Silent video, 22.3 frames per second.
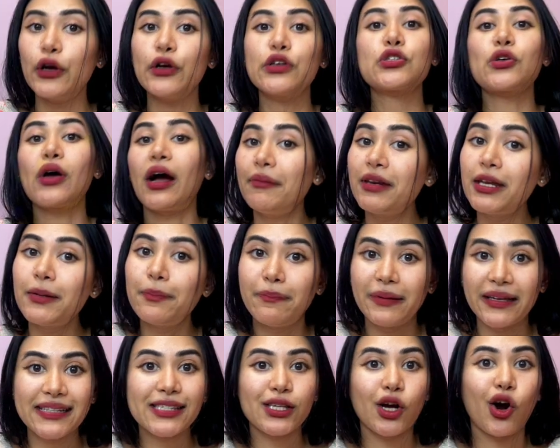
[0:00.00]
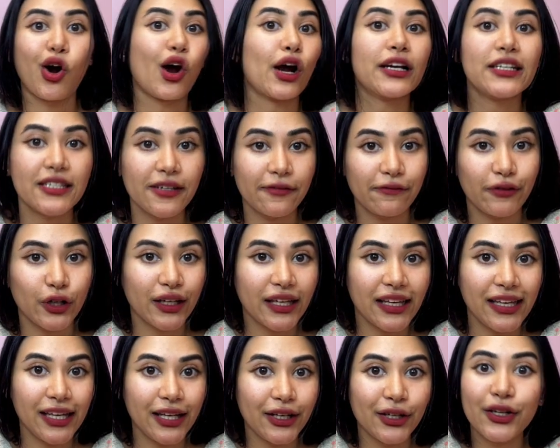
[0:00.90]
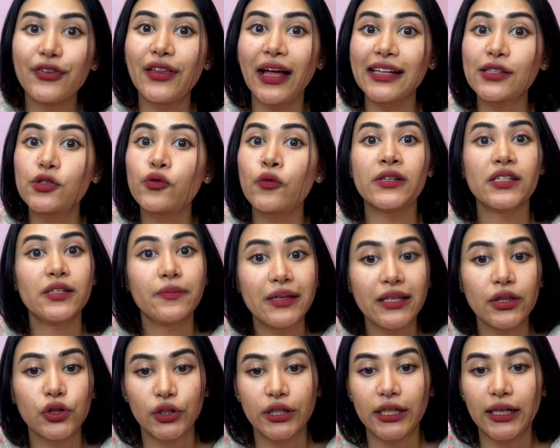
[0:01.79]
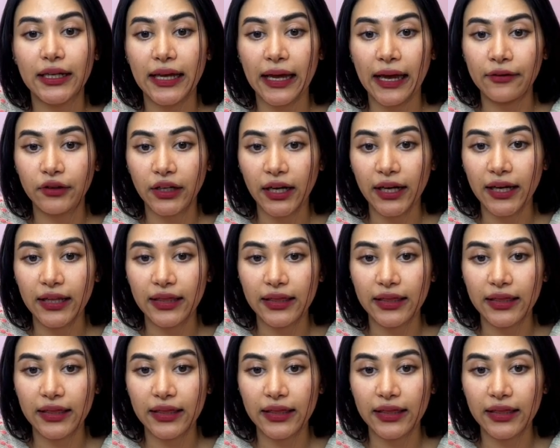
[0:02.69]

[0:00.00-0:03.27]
So how many bits are differing here? That's going to be 3 again, right?